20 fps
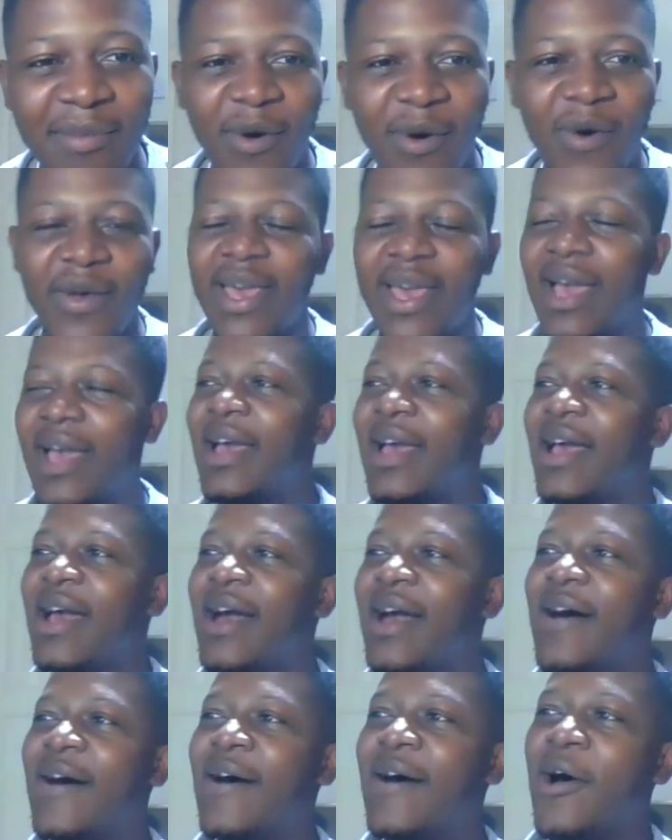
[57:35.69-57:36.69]
But yeah,
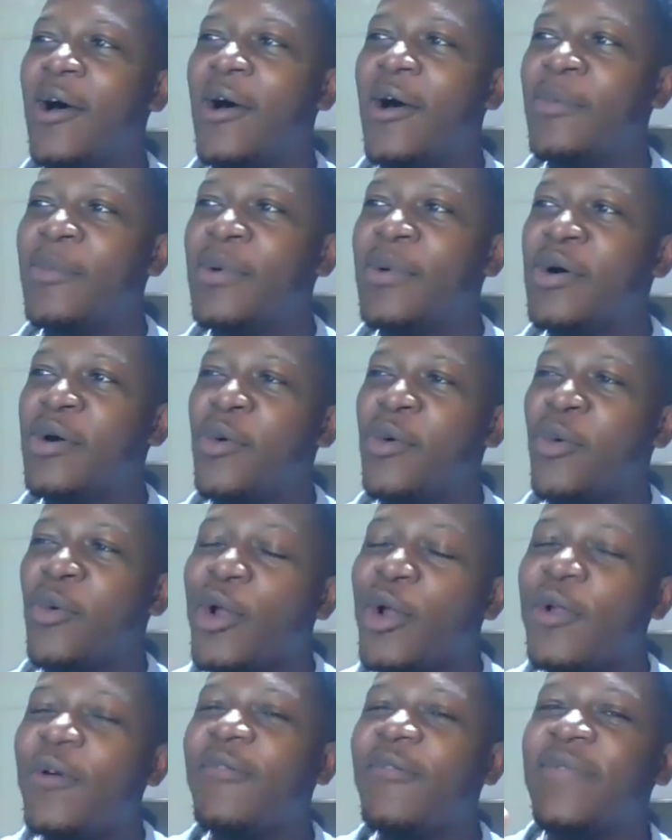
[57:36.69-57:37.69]

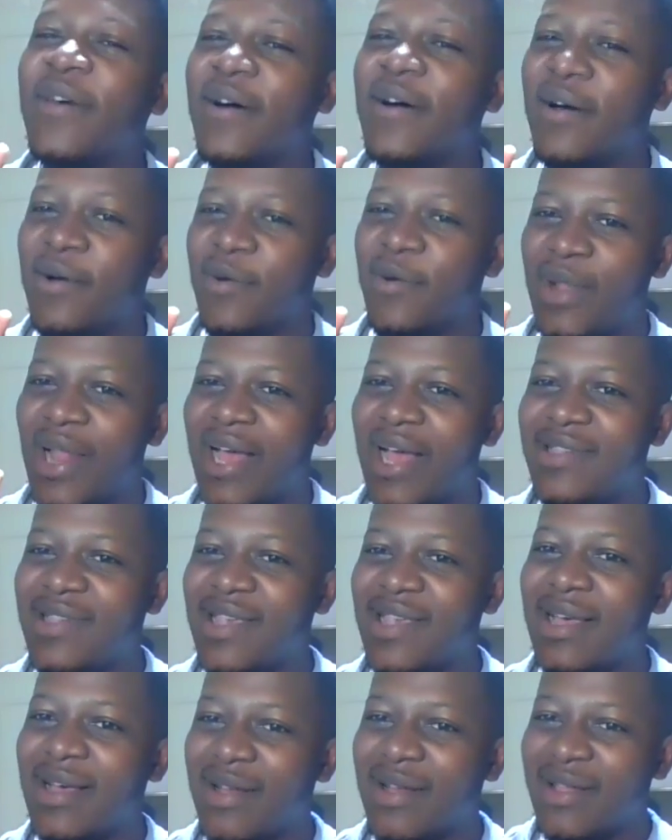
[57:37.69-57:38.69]
one of the, will I
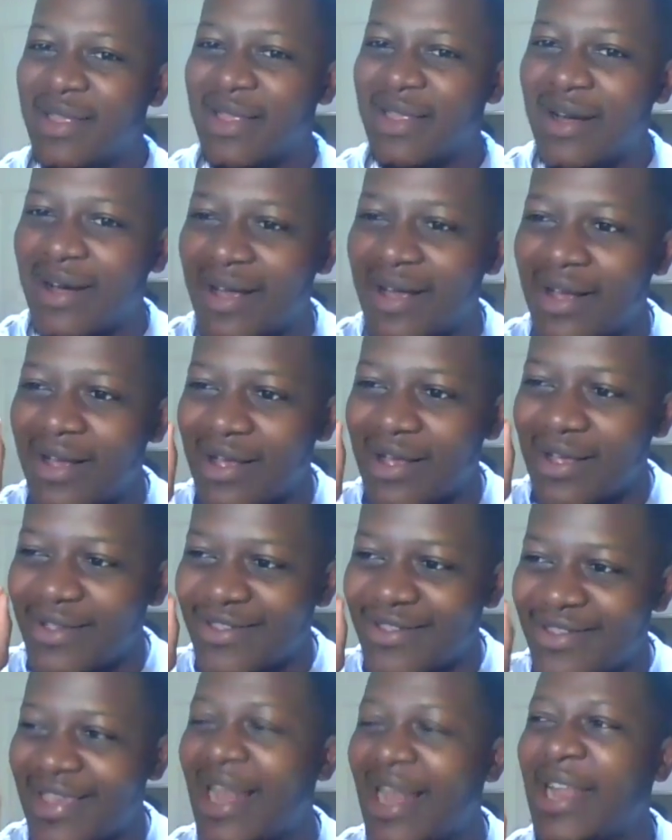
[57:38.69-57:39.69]
say, the
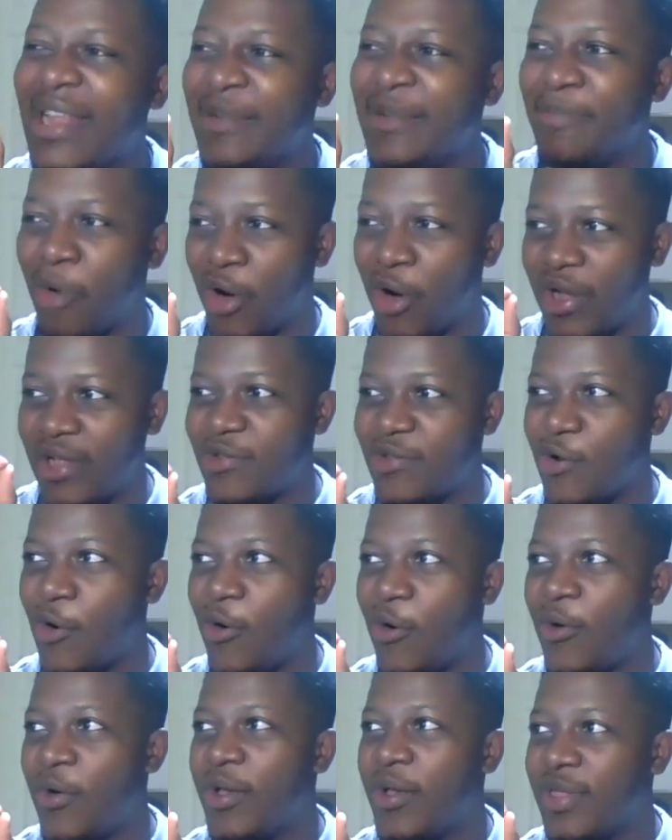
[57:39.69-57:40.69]
selling points
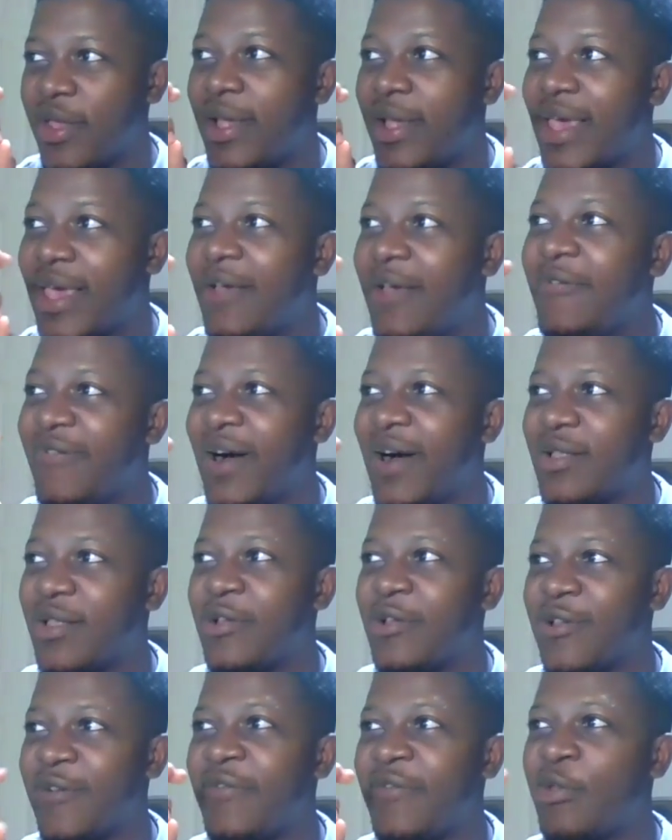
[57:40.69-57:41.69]
or the key
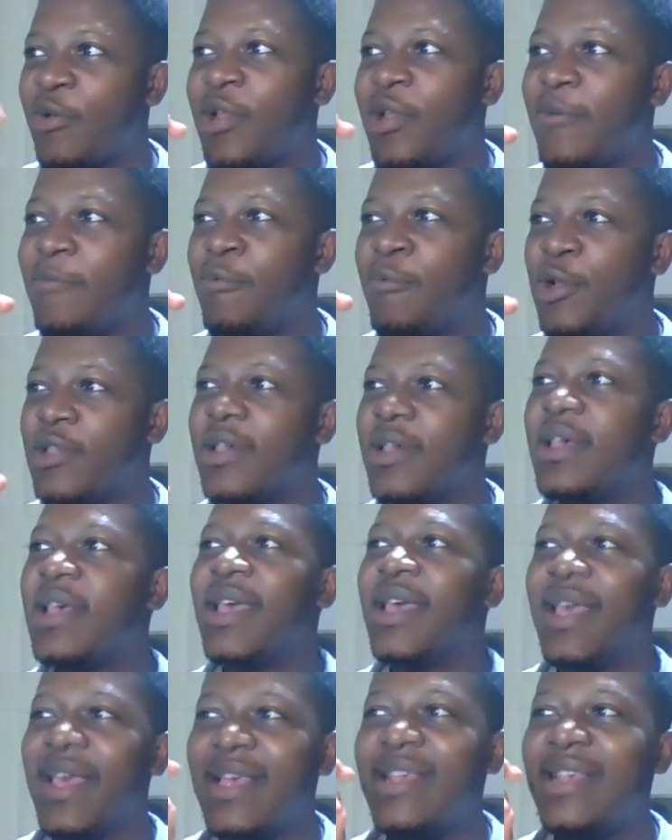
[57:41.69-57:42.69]
factors of 3D printing
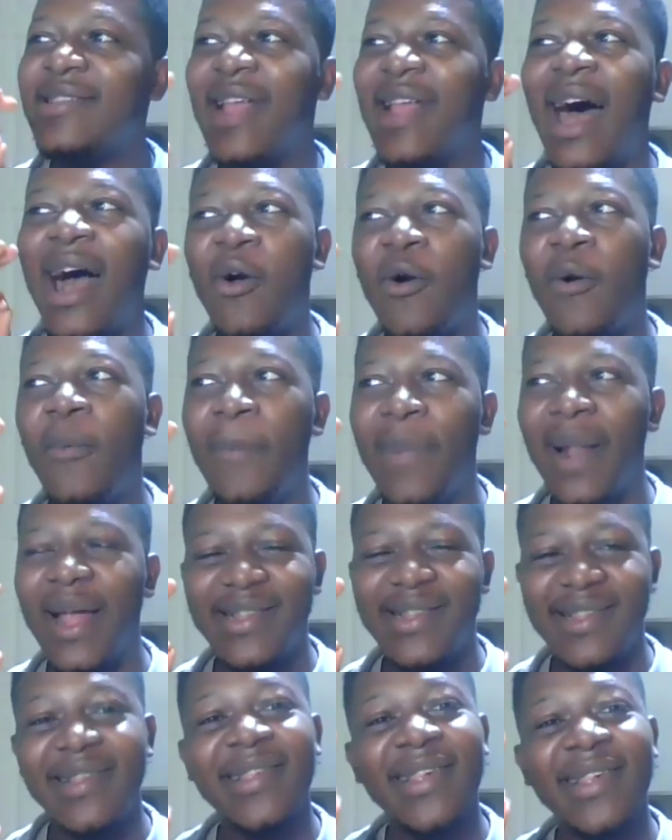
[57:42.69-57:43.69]
is that
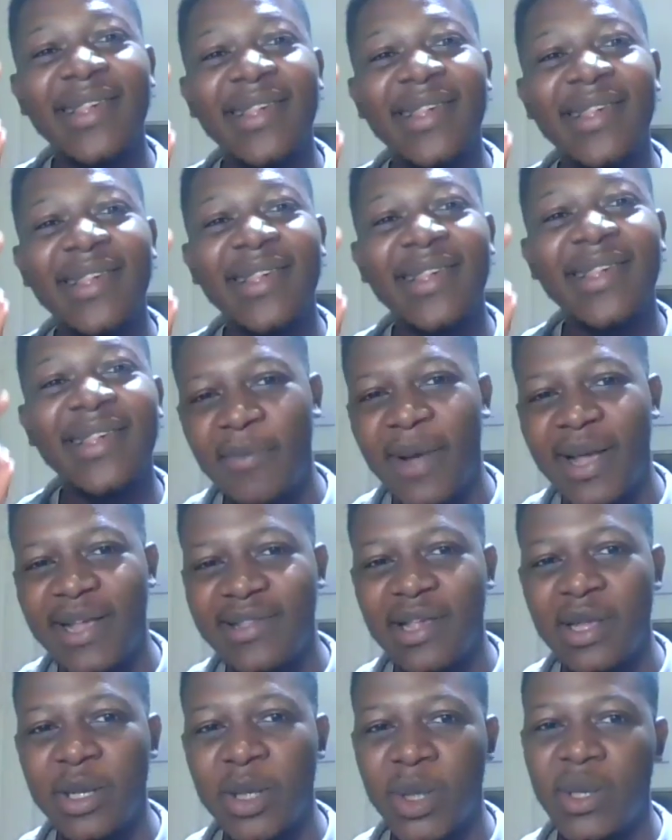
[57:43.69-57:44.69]
complexity and
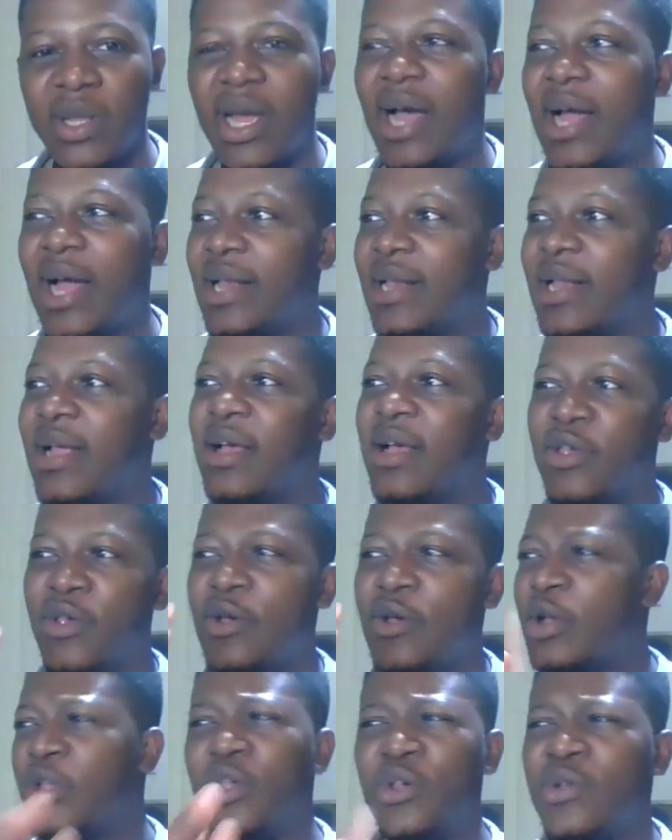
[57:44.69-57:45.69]
customization, and you
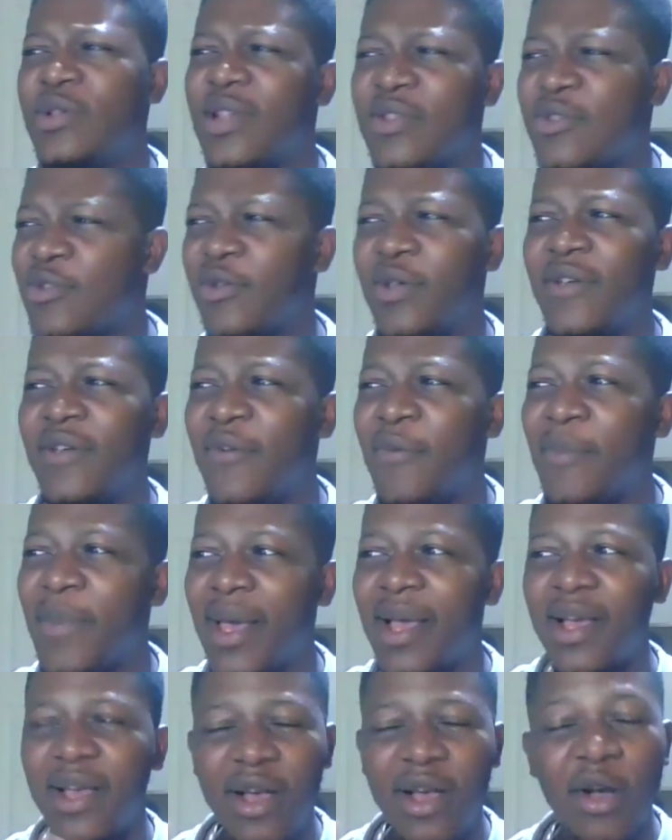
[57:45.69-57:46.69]
can use it to even
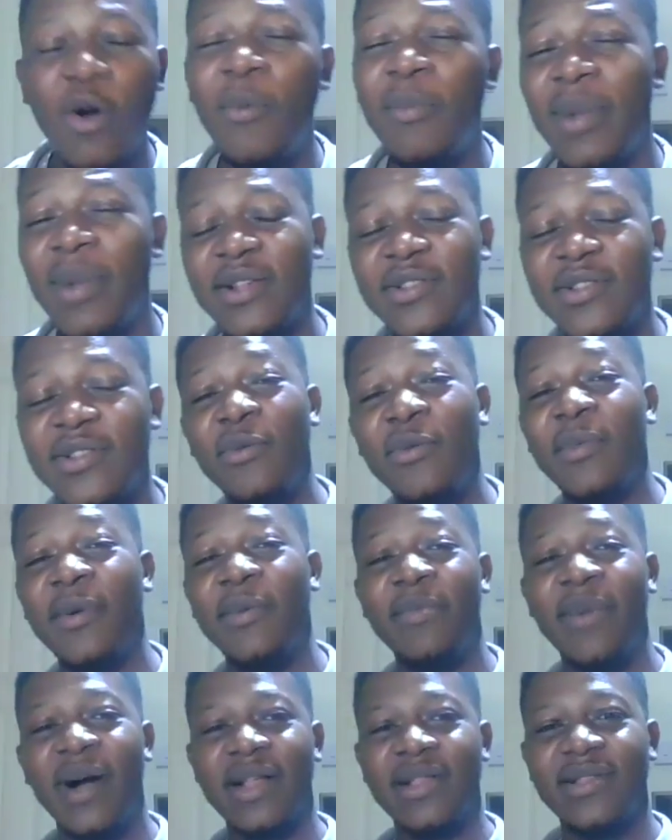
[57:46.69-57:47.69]
make complex human
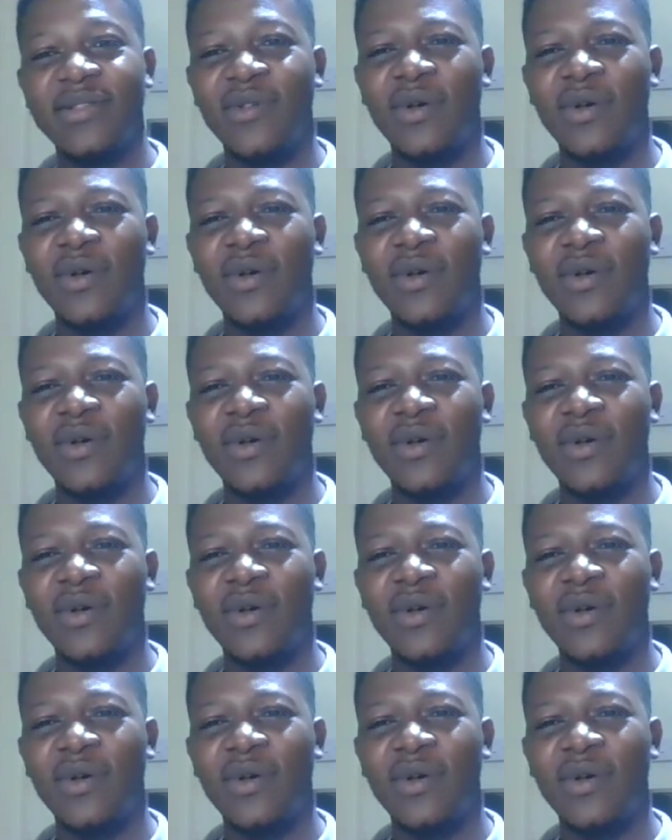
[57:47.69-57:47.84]
parts.